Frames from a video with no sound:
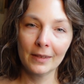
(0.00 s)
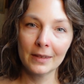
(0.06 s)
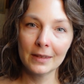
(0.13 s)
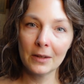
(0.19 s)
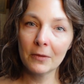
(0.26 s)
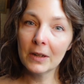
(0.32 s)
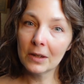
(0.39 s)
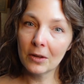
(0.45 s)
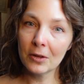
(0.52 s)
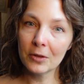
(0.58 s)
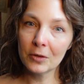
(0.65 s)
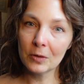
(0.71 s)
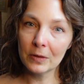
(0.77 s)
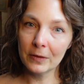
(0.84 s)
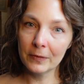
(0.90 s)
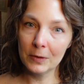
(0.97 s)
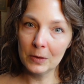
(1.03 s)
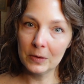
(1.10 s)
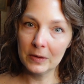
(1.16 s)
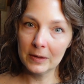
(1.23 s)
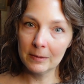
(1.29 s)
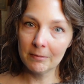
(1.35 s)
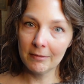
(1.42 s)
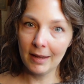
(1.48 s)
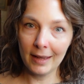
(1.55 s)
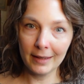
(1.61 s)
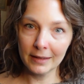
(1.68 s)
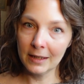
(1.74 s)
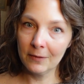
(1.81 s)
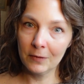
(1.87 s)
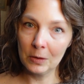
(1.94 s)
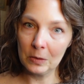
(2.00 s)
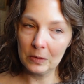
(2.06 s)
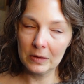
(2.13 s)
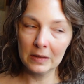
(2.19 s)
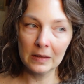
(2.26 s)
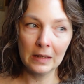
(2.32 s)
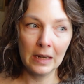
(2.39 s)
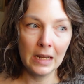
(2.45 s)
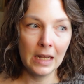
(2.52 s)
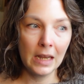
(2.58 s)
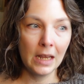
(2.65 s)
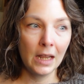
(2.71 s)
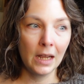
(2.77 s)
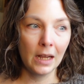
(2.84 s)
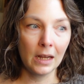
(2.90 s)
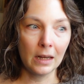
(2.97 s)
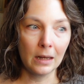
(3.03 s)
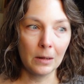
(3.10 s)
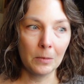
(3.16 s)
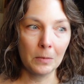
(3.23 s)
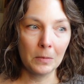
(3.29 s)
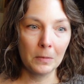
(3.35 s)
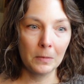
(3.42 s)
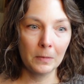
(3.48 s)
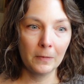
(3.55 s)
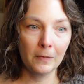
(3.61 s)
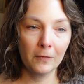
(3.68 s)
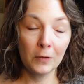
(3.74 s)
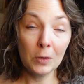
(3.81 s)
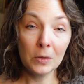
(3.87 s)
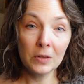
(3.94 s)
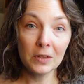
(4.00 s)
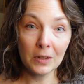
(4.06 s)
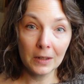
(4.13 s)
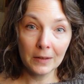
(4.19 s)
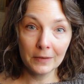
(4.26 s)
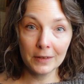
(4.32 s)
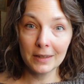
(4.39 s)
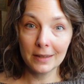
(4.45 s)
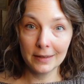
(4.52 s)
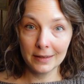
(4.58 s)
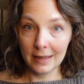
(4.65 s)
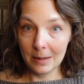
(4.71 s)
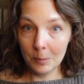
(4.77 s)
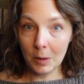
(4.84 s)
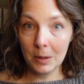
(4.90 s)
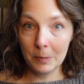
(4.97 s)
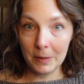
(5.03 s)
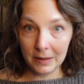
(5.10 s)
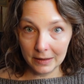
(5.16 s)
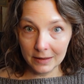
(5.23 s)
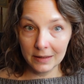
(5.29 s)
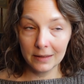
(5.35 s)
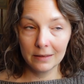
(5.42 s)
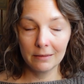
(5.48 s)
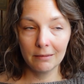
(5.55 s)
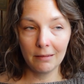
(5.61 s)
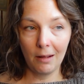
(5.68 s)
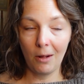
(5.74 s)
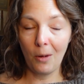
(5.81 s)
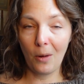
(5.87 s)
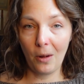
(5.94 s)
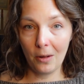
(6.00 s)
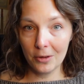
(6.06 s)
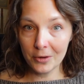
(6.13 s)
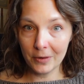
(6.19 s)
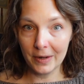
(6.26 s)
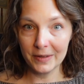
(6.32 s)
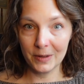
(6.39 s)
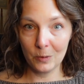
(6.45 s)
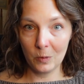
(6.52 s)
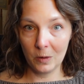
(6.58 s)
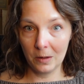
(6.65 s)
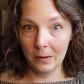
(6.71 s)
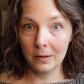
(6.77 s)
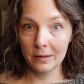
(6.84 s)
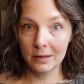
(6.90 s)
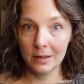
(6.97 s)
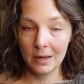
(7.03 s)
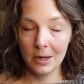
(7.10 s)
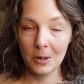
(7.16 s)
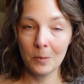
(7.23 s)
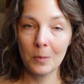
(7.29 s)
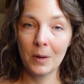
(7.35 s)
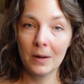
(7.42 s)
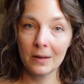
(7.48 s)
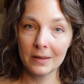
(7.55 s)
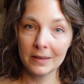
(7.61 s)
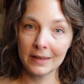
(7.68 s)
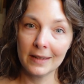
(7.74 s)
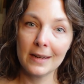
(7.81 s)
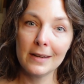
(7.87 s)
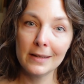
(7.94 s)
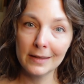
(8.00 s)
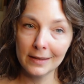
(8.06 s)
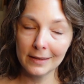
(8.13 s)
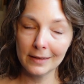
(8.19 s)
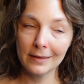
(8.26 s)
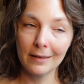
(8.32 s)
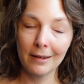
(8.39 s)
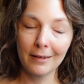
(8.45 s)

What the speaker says: different cultural foods, ethnic foods. Food serves the same purpose all across the world, but our tastes